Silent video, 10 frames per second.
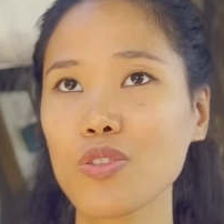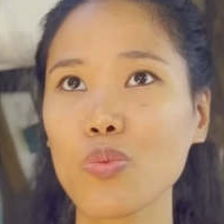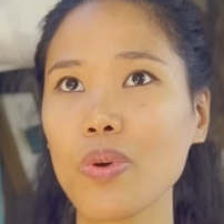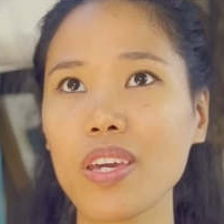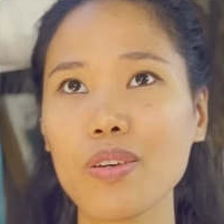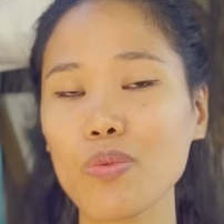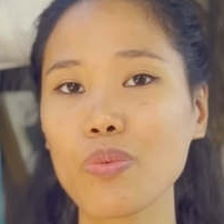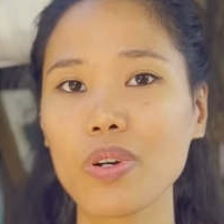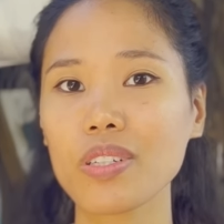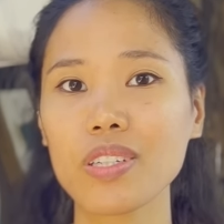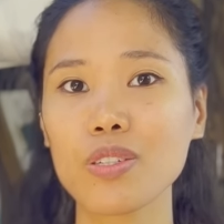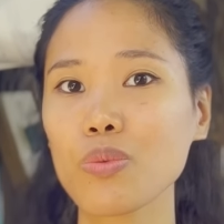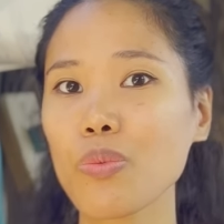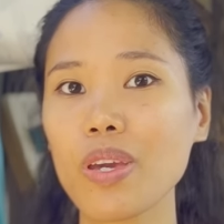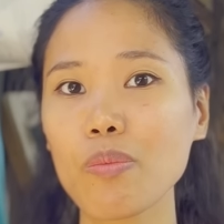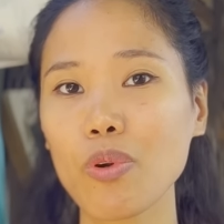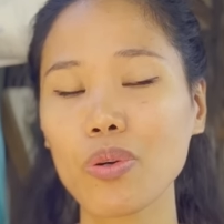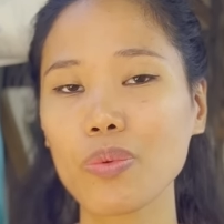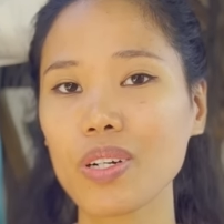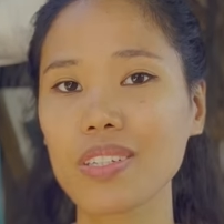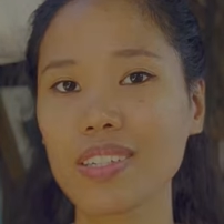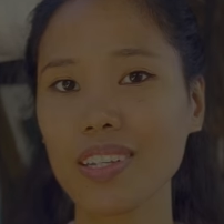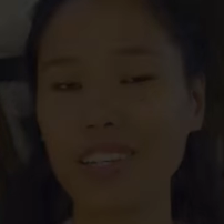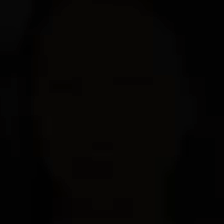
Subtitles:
way worse. It's way more worse.